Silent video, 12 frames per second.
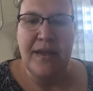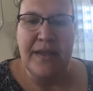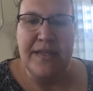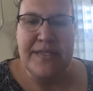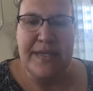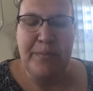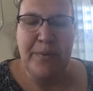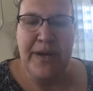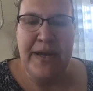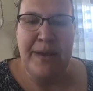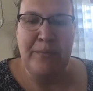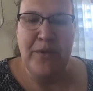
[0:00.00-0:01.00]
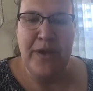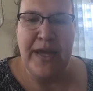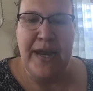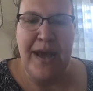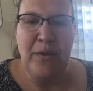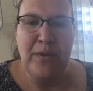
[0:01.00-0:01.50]
Let's see, Brittany, I'm
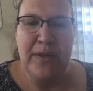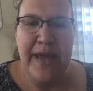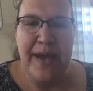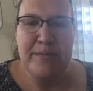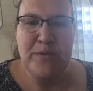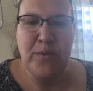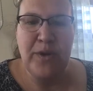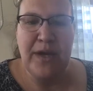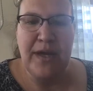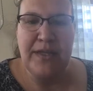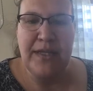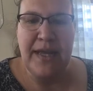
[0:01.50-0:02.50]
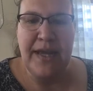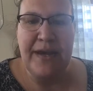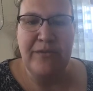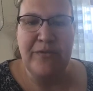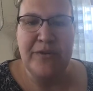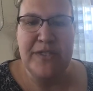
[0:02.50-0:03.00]
looking. How will labs work
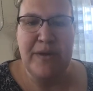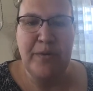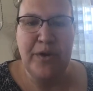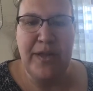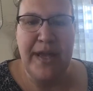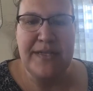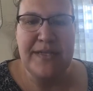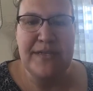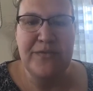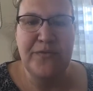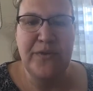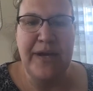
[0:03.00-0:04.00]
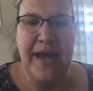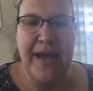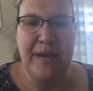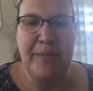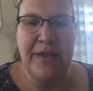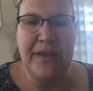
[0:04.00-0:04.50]
online for summer classes for
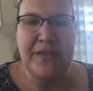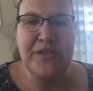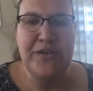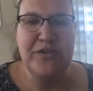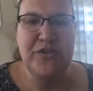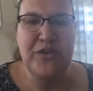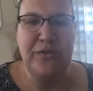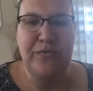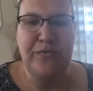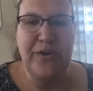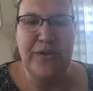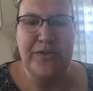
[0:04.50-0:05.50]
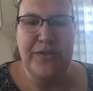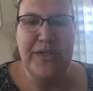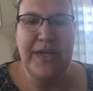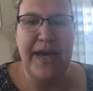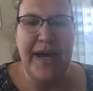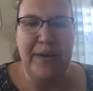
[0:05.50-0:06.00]
anatomy that starts June 1st?
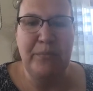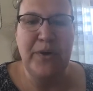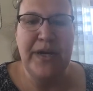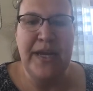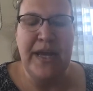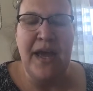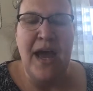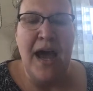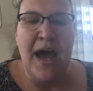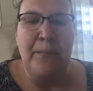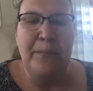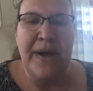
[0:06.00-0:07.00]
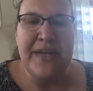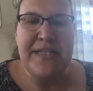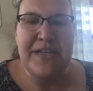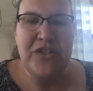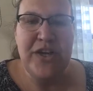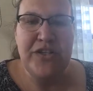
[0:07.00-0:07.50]
Yeah, Brittany, my
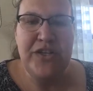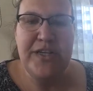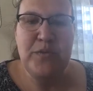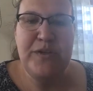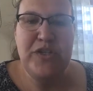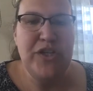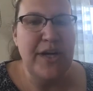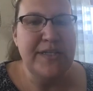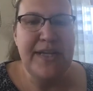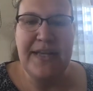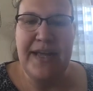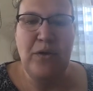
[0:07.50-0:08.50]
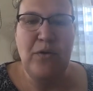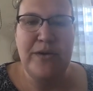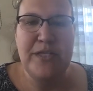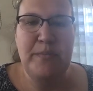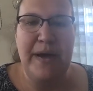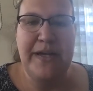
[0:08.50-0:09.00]
suggestion is we just got that
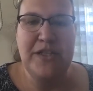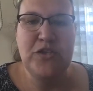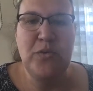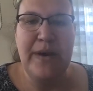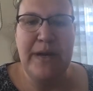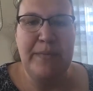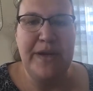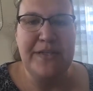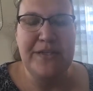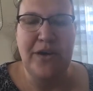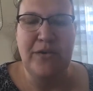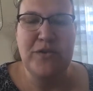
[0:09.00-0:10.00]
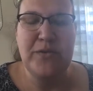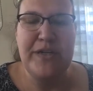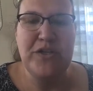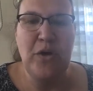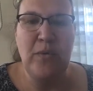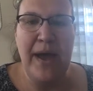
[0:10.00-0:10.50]
correspondence 20 minutes ago, so I
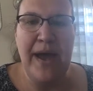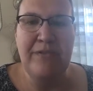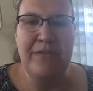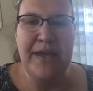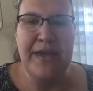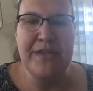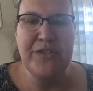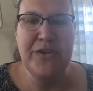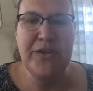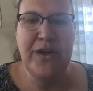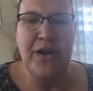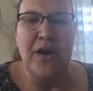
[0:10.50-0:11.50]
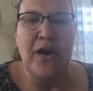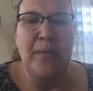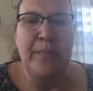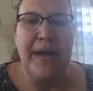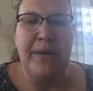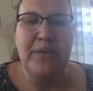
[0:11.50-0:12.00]
don't have the answer,
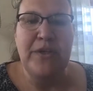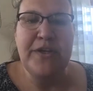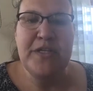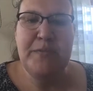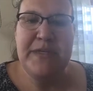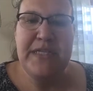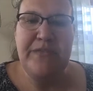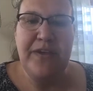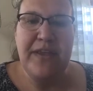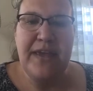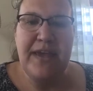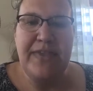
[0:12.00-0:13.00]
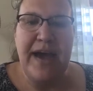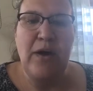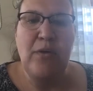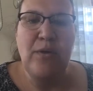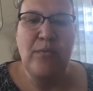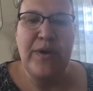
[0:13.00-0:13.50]
but I would look specifically at that
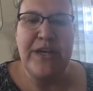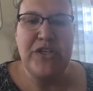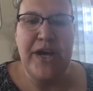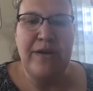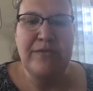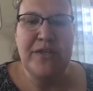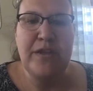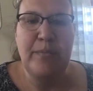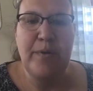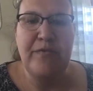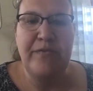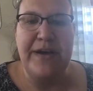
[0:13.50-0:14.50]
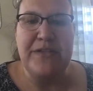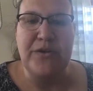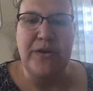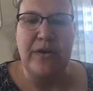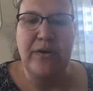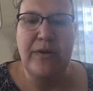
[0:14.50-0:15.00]
or reach out to the
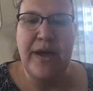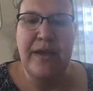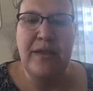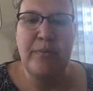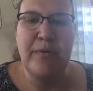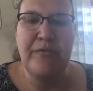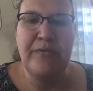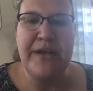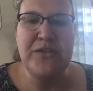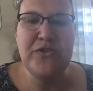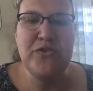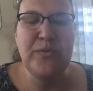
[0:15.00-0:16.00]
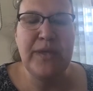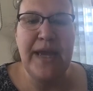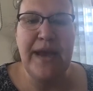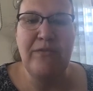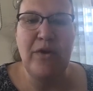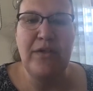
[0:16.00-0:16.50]
professor, okay? The professors really
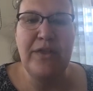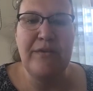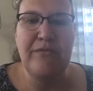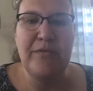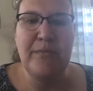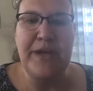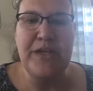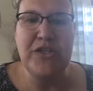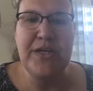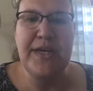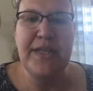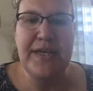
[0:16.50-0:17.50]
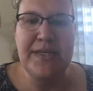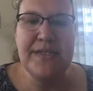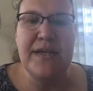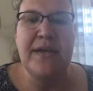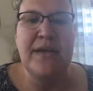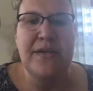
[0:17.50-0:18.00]
have all the information on this,
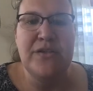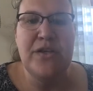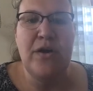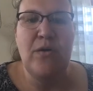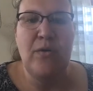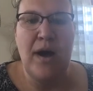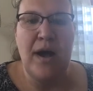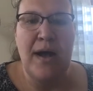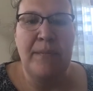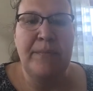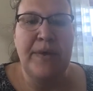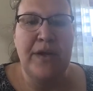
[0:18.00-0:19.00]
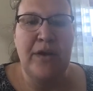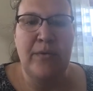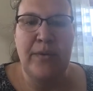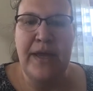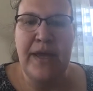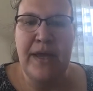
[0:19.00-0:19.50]
so,
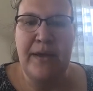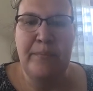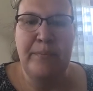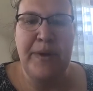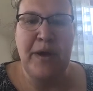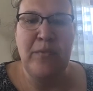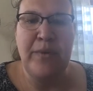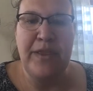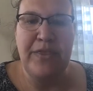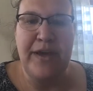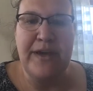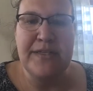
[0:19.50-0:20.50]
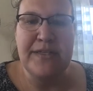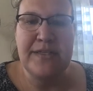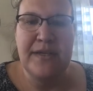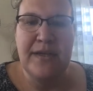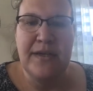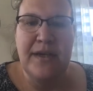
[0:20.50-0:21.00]
bear with us.
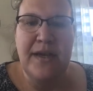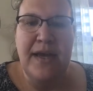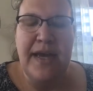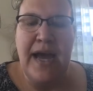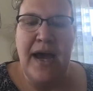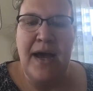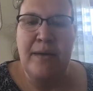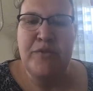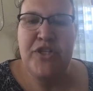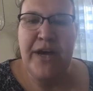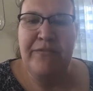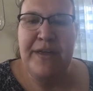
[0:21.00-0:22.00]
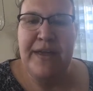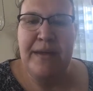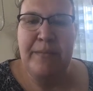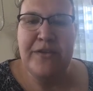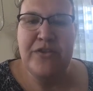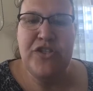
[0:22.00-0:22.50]
Jeff, the
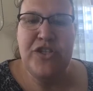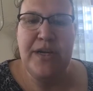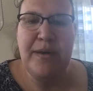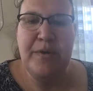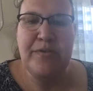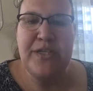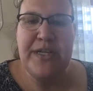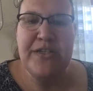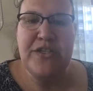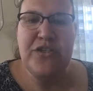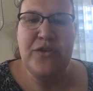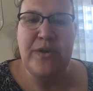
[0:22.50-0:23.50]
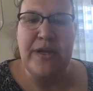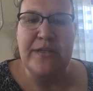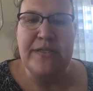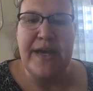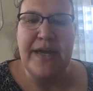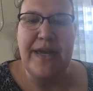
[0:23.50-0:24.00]
email is
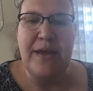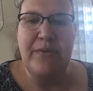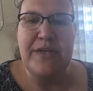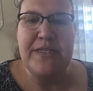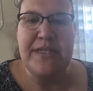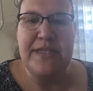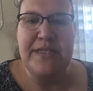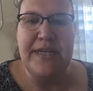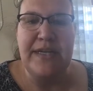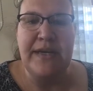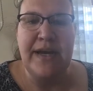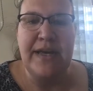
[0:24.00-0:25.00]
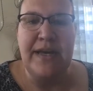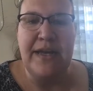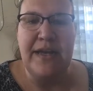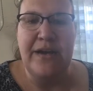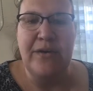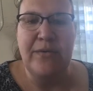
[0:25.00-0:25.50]

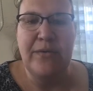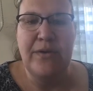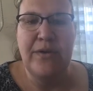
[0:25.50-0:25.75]
gwdenistudents@gatewayct.edu.